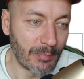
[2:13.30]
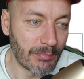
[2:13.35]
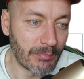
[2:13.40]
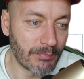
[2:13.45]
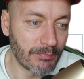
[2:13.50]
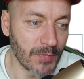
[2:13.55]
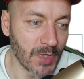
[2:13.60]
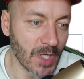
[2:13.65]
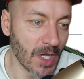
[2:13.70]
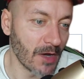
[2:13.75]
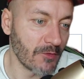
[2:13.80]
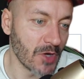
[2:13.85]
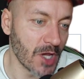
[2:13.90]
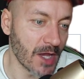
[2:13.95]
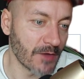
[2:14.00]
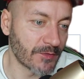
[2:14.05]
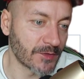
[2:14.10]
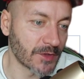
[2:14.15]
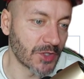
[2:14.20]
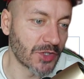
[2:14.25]
we
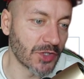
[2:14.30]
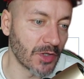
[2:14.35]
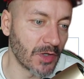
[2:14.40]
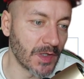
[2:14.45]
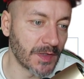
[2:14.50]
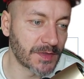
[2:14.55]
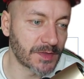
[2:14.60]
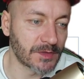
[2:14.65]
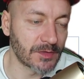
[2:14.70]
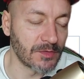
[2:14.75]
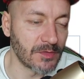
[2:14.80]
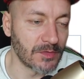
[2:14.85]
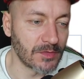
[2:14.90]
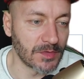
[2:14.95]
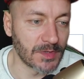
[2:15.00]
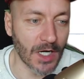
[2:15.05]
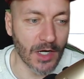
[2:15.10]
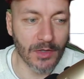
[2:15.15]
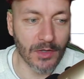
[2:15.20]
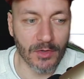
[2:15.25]
have the choice to
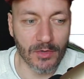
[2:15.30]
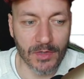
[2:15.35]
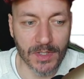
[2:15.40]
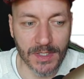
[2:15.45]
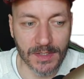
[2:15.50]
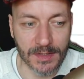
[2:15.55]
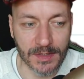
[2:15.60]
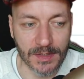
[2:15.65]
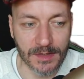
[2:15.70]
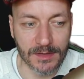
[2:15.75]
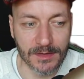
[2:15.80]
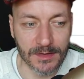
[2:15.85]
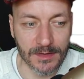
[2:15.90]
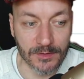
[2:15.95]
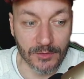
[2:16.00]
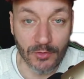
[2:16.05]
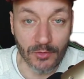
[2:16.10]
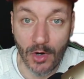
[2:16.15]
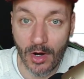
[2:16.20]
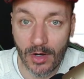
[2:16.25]
download it in
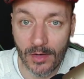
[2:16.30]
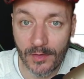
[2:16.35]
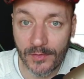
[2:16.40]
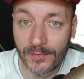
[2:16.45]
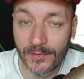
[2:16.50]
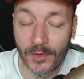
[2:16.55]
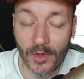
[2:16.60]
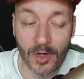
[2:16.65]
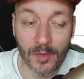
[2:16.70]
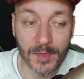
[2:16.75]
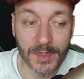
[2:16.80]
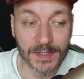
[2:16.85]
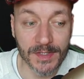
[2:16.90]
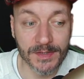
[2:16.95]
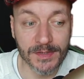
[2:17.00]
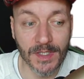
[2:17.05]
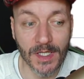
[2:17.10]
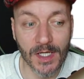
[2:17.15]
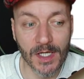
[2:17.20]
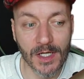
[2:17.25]
RAW
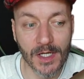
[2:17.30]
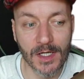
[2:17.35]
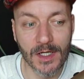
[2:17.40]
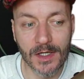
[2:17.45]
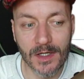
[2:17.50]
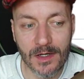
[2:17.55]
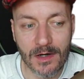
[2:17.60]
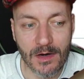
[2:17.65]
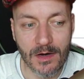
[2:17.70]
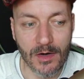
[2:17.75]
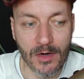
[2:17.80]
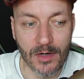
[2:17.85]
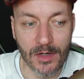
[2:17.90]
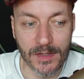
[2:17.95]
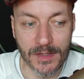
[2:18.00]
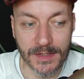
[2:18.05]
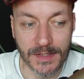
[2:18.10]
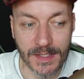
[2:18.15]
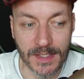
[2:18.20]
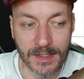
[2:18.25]
format
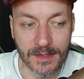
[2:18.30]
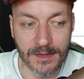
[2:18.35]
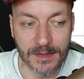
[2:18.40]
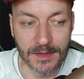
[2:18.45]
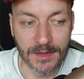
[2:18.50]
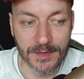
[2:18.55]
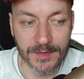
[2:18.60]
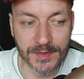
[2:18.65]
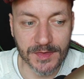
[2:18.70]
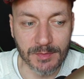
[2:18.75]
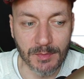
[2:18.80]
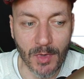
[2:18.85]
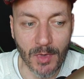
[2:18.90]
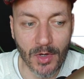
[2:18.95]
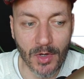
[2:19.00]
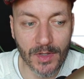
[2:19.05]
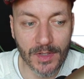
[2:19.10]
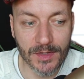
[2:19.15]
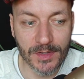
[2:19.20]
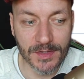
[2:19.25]
or in a
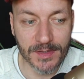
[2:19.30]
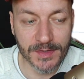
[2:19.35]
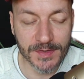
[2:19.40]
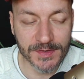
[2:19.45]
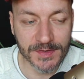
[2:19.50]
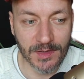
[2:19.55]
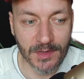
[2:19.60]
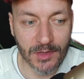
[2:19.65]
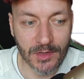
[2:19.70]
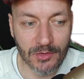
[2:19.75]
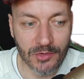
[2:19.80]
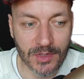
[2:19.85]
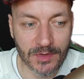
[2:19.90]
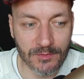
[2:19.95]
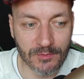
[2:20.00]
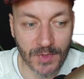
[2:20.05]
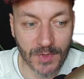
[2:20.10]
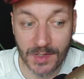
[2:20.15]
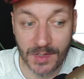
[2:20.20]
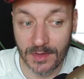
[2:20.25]
smaller
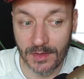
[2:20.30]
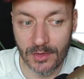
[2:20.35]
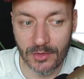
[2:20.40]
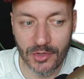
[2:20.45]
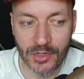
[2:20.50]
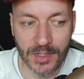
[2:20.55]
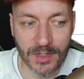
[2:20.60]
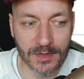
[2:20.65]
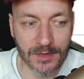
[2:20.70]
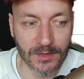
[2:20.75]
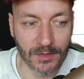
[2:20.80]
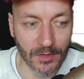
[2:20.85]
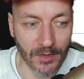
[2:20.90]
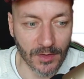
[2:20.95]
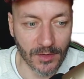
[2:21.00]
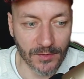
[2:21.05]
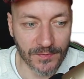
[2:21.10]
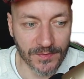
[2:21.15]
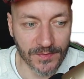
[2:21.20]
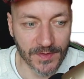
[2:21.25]
resolution
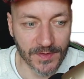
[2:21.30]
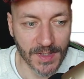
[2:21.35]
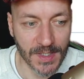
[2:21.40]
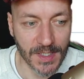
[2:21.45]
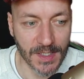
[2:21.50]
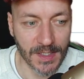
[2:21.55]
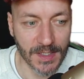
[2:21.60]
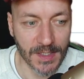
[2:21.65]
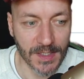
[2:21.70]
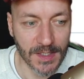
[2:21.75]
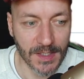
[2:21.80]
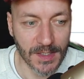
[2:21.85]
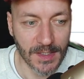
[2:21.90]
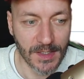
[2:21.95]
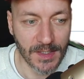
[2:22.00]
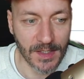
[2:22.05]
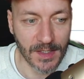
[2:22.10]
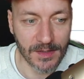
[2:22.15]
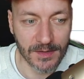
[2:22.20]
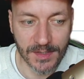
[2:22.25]
of
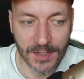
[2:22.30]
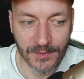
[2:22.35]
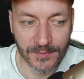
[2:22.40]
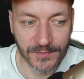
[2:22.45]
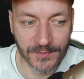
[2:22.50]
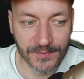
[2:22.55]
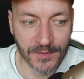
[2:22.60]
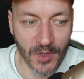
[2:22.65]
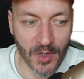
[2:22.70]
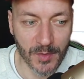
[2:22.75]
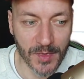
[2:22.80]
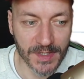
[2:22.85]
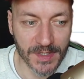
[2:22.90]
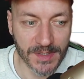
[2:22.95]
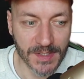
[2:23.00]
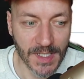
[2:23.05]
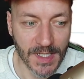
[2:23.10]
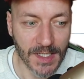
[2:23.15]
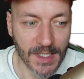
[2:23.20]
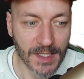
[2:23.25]
in TIFF format.
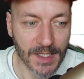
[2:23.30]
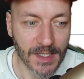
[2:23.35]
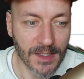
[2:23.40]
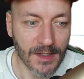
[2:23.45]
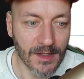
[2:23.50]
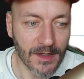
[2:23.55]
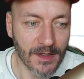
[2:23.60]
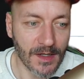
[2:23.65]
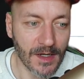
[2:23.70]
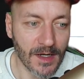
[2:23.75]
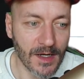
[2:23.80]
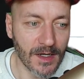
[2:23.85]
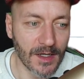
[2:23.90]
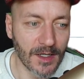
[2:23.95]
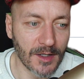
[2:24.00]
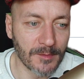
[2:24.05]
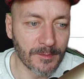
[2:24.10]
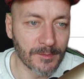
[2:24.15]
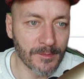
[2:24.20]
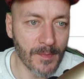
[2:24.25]

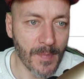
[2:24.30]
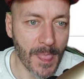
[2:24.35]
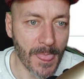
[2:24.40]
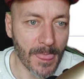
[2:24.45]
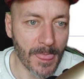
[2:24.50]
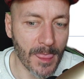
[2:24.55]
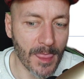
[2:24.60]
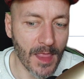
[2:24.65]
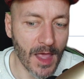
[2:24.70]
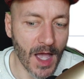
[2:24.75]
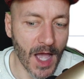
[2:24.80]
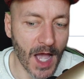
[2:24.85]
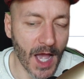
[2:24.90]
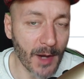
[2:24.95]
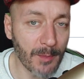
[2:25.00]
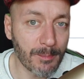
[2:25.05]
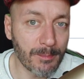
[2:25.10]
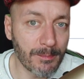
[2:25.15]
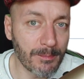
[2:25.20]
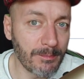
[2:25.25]
I
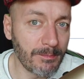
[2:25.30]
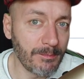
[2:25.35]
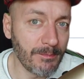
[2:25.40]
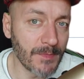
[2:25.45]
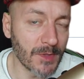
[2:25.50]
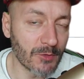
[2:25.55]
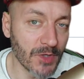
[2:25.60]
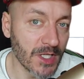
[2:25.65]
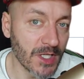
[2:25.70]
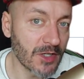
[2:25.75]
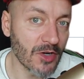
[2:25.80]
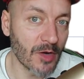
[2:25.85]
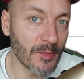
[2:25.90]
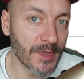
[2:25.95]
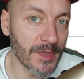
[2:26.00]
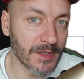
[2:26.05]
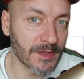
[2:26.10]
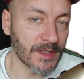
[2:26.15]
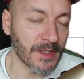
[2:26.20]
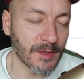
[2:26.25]

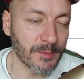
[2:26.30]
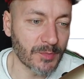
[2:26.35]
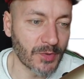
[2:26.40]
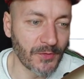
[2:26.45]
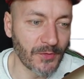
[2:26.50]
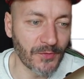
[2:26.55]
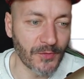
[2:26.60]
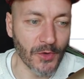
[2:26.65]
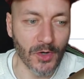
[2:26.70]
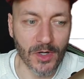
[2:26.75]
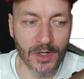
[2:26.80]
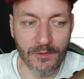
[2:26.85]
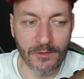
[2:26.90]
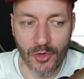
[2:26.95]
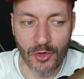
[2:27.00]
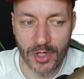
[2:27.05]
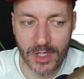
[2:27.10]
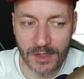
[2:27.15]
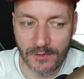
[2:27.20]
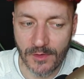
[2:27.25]
prefer
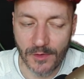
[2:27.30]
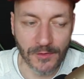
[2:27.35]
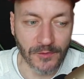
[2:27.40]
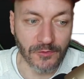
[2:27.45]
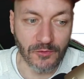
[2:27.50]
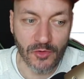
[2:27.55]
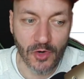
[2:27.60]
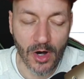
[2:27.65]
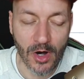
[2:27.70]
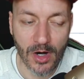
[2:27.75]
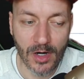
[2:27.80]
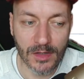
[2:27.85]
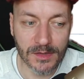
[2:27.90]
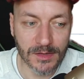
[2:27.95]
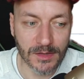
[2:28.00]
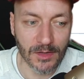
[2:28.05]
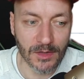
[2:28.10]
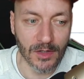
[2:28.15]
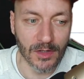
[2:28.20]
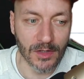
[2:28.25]
working with RAW
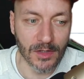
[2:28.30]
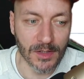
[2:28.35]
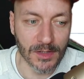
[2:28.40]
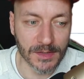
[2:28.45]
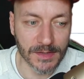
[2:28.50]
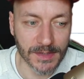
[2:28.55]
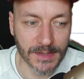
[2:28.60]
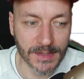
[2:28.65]
or